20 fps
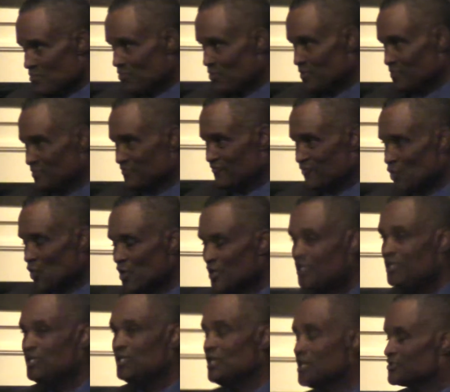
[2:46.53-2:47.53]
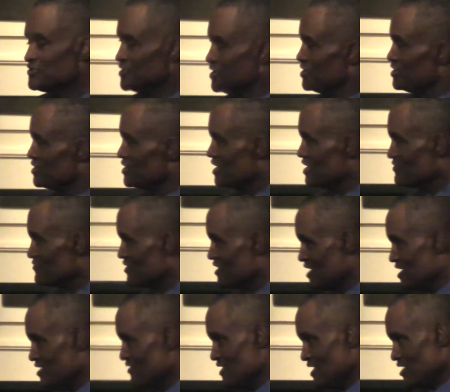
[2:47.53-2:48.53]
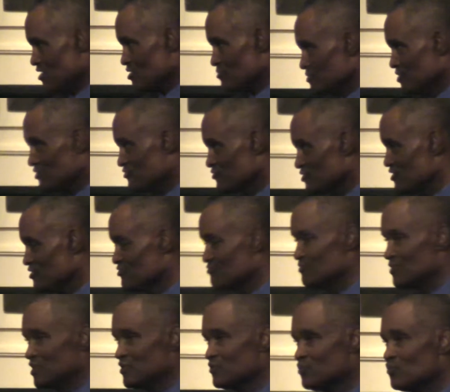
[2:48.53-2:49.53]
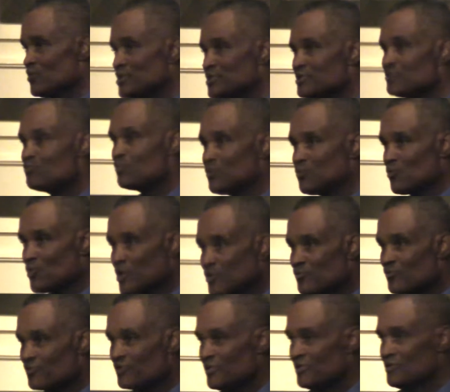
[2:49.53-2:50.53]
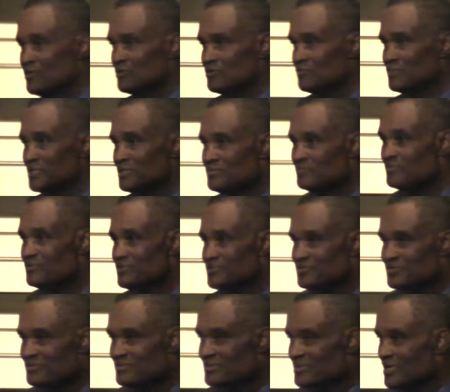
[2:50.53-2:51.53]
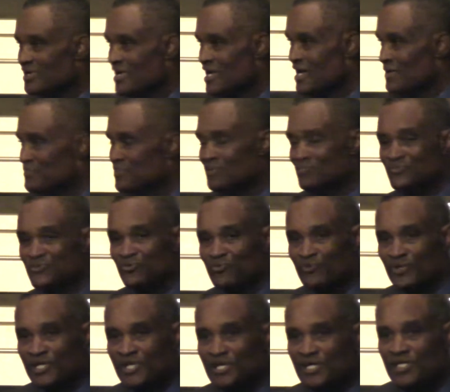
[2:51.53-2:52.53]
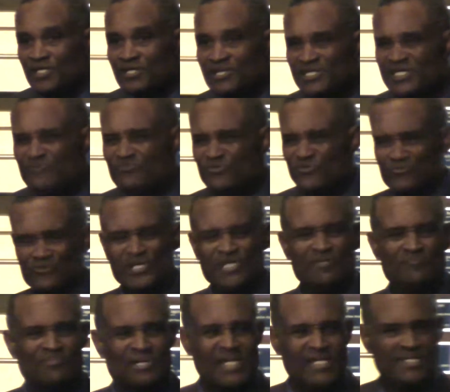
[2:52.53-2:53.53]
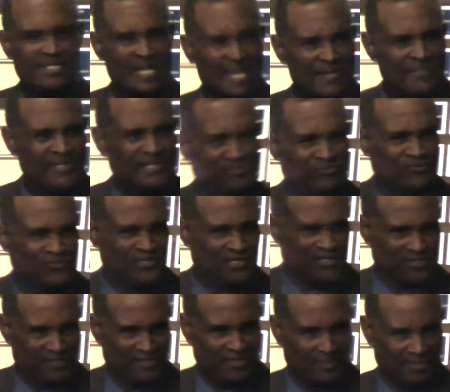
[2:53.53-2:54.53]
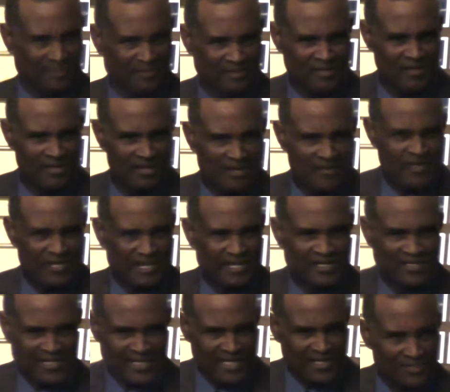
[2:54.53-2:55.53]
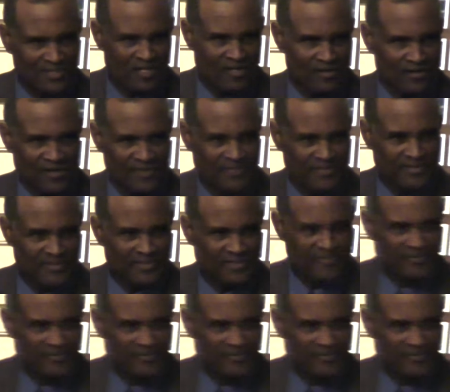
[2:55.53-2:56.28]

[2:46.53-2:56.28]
But before he attended Evans Elementary, his mother Wendy would work with him and help him to read. And he was reading by the time he was in kindergarten.